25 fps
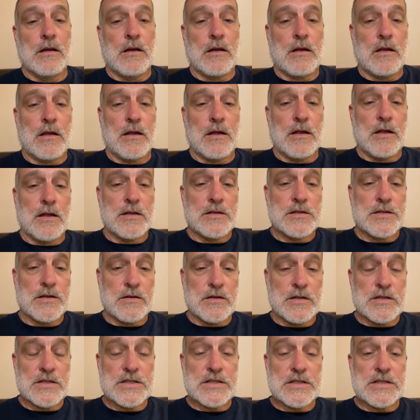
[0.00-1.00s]
Okay, so
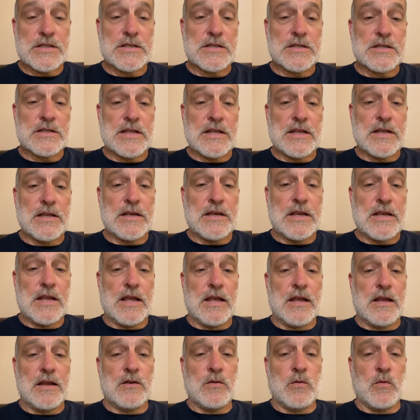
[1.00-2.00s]
this is the
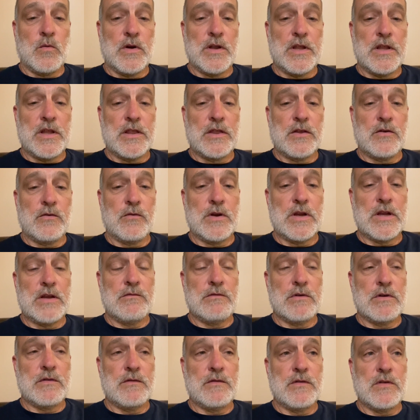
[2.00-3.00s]
day 23
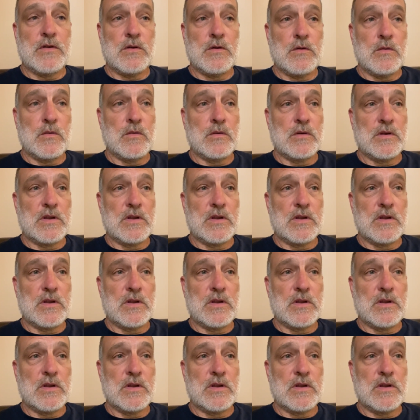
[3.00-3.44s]
review.